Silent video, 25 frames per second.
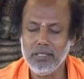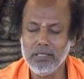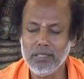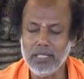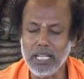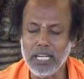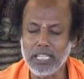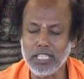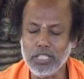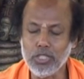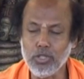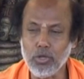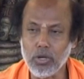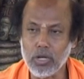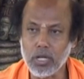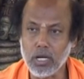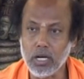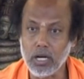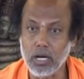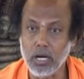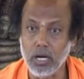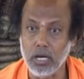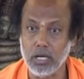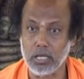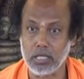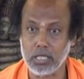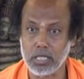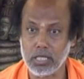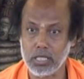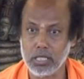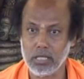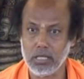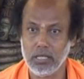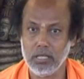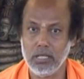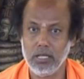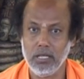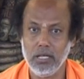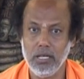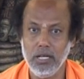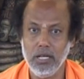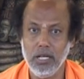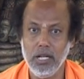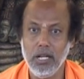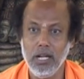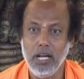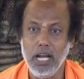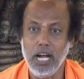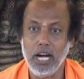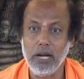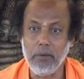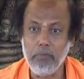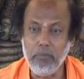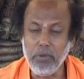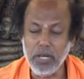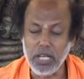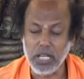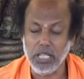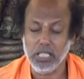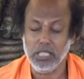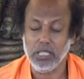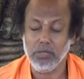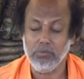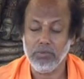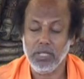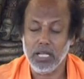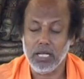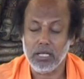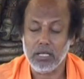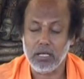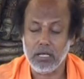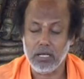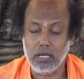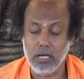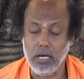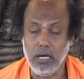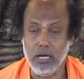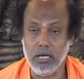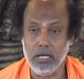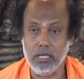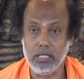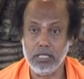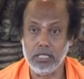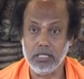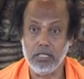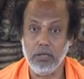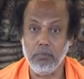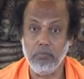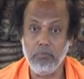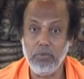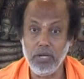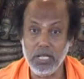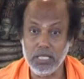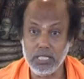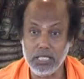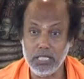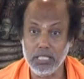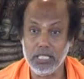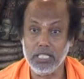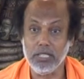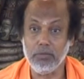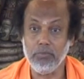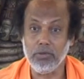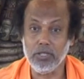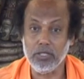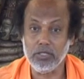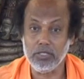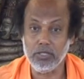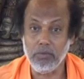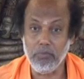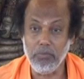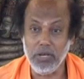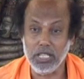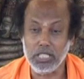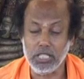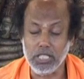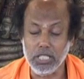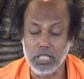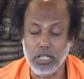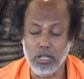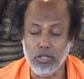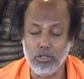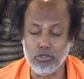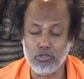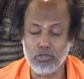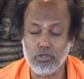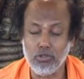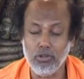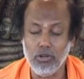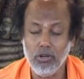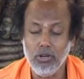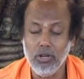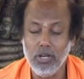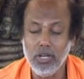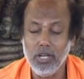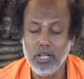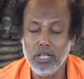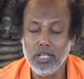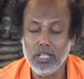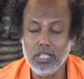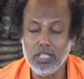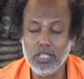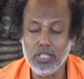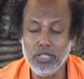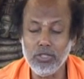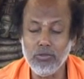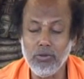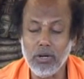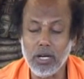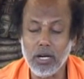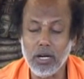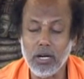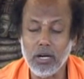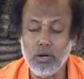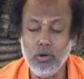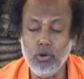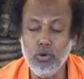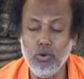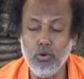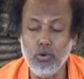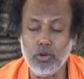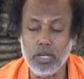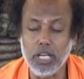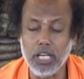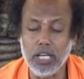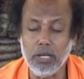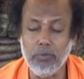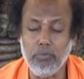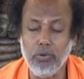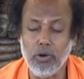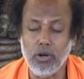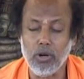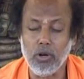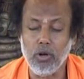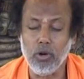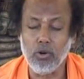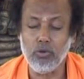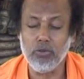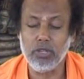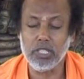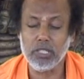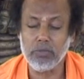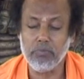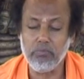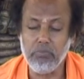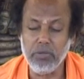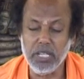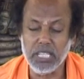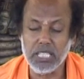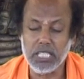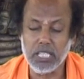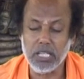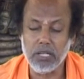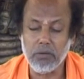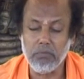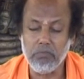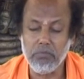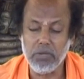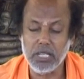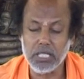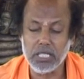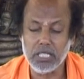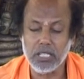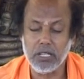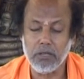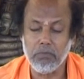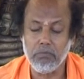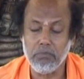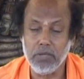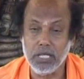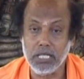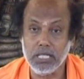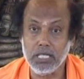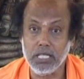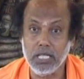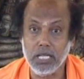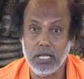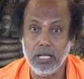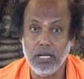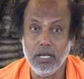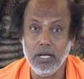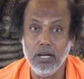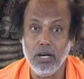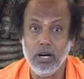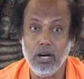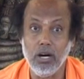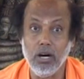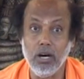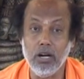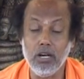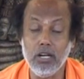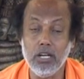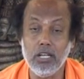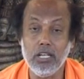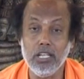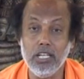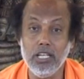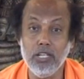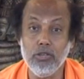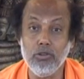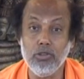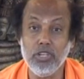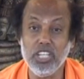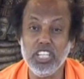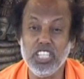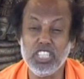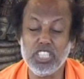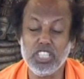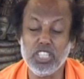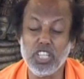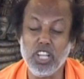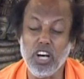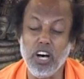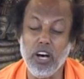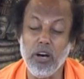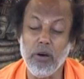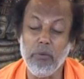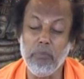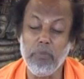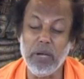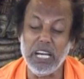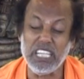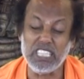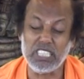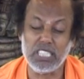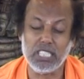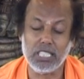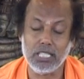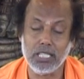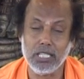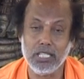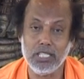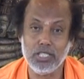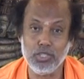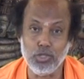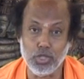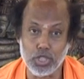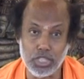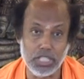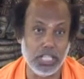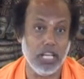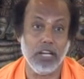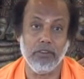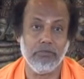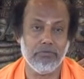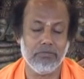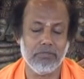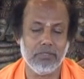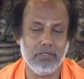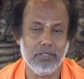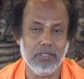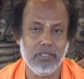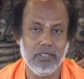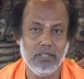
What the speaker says: that is your curse. And because of that curse, the blessing, it becomes a blessing also, you are looking for always better, better, better, until you reach the best yourself.